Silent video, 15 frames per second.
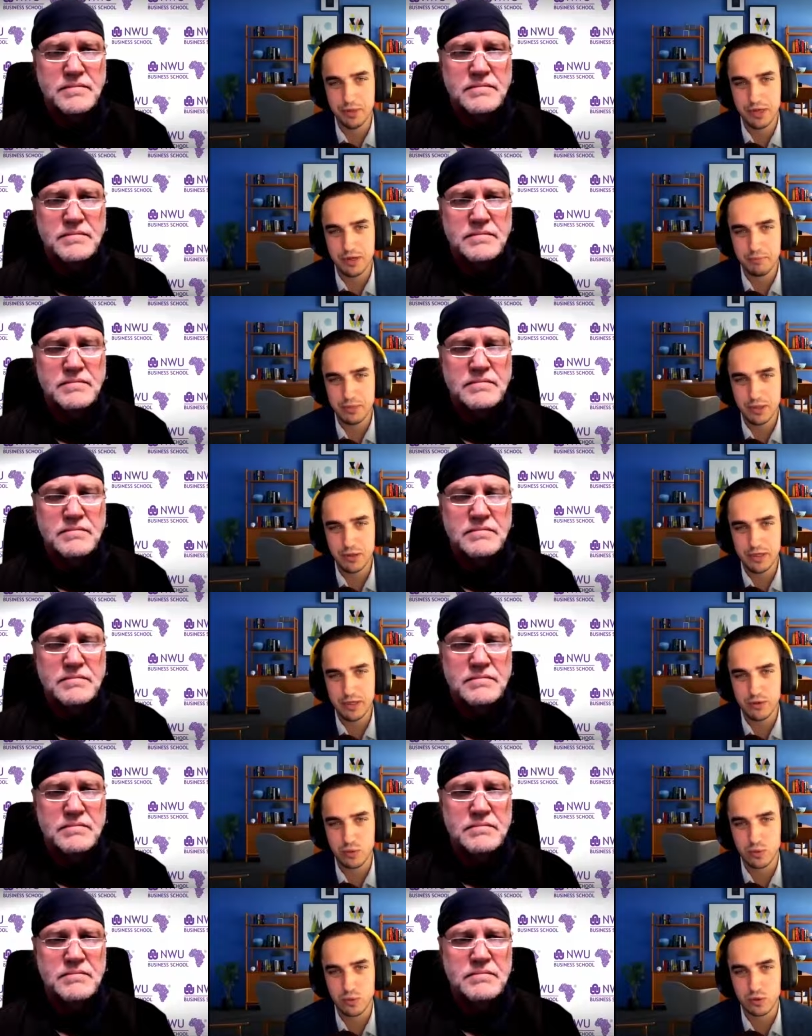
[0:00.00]
Speaker 1: opinion
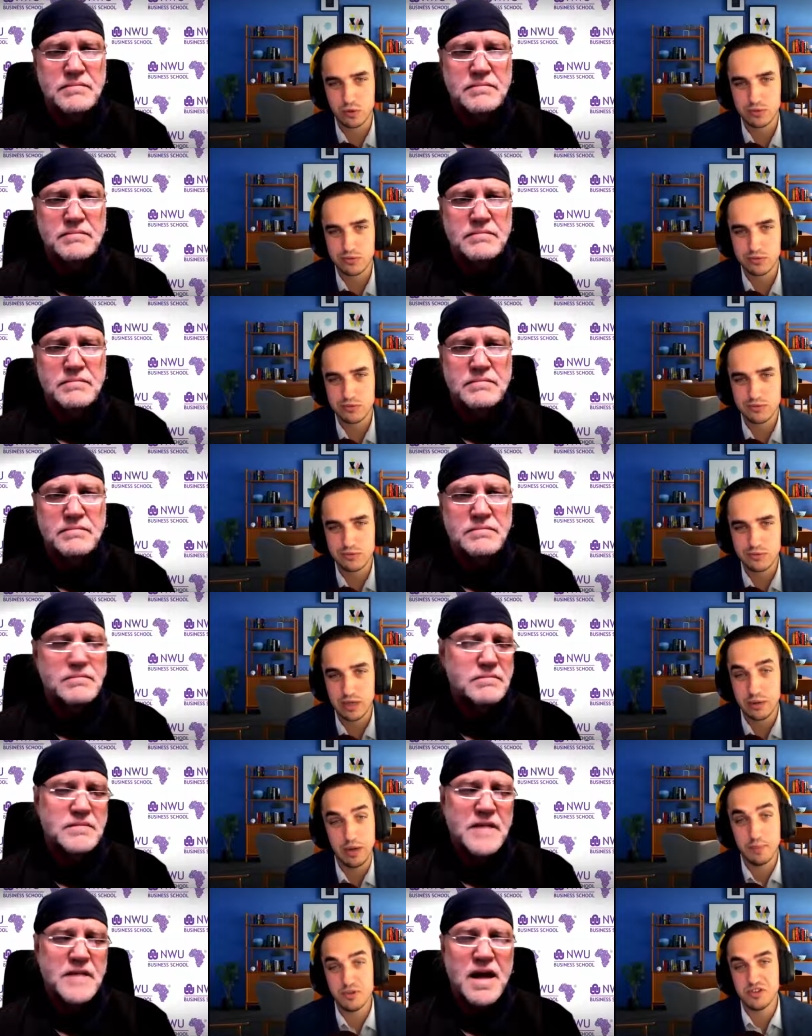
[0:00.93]
polling, or
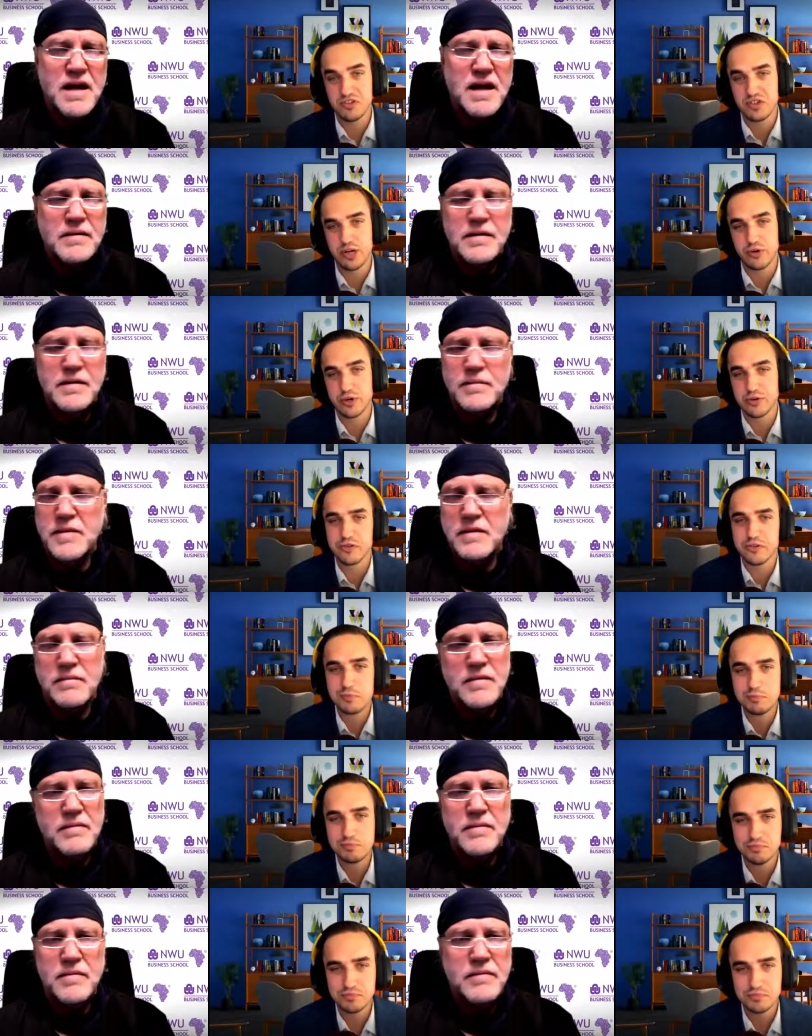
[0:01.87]
I, am yeah, just
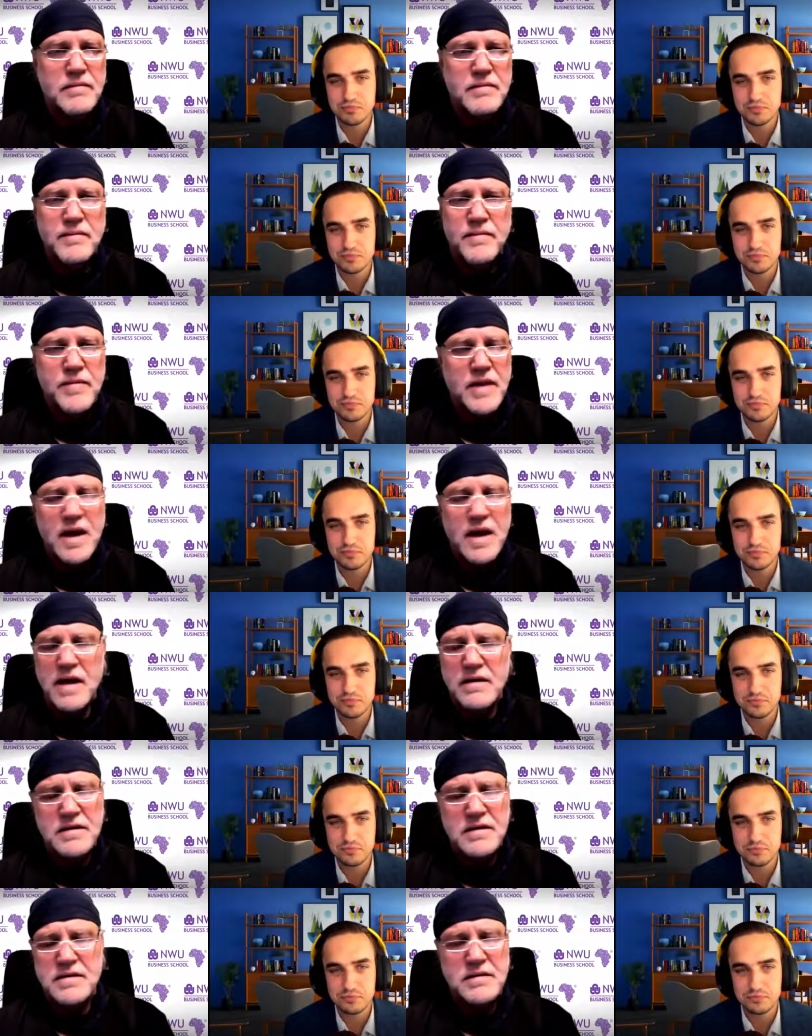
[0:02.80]
curious.
Speaker 2: Yeah,
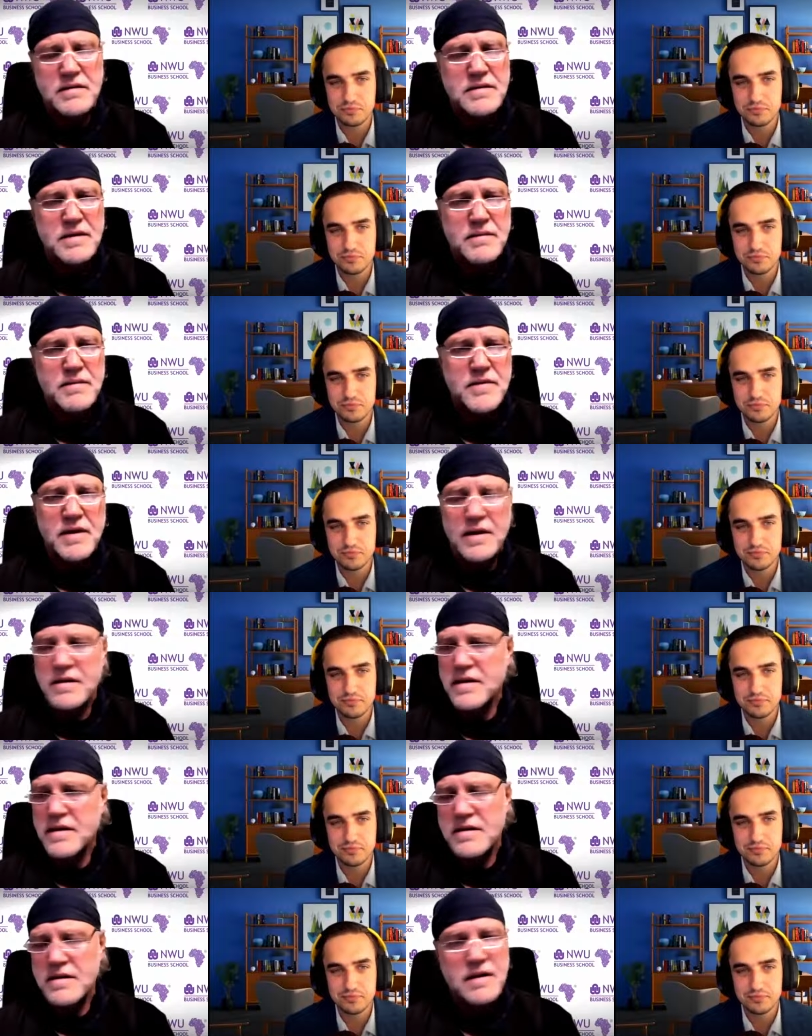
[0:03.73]
it's, it, it,
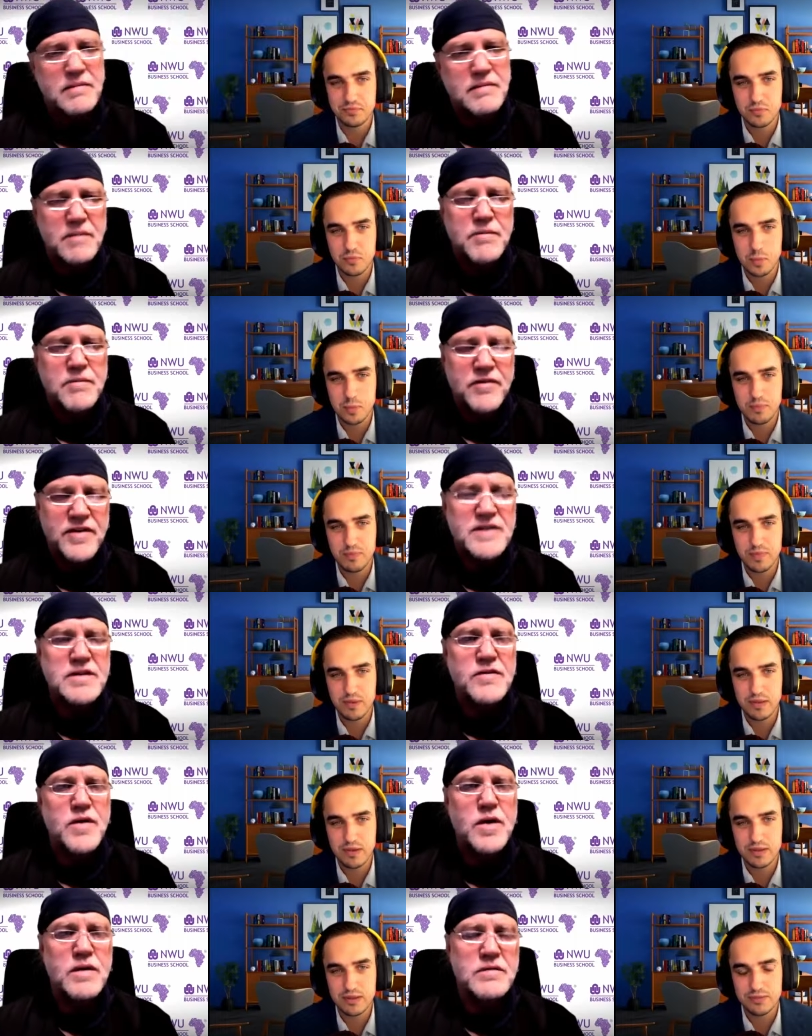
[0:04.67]
it, first
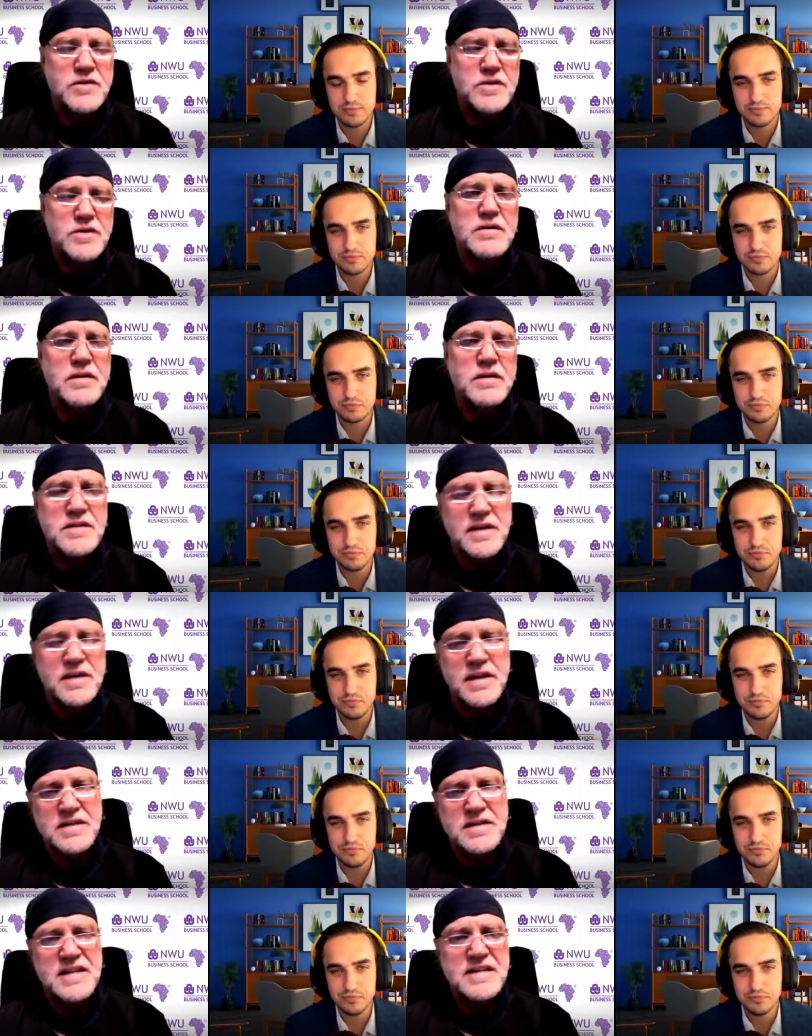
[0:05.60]
of all, John
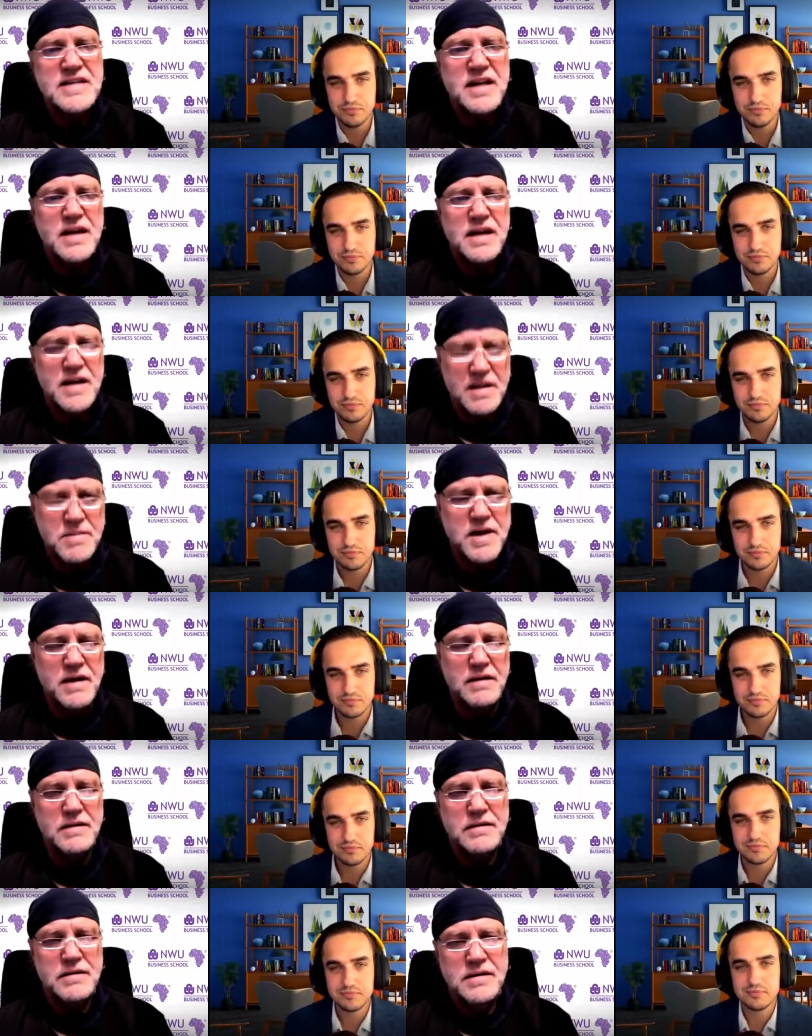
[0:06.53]
Steenhuisen is a
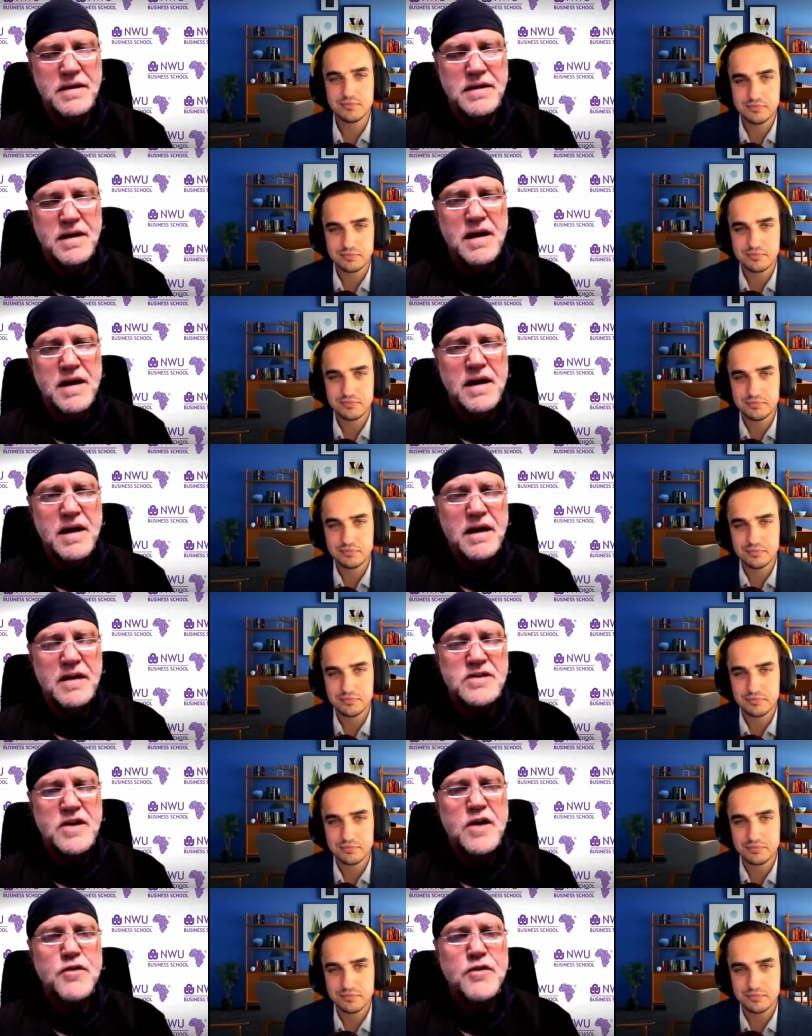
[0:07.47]
liberal. He's an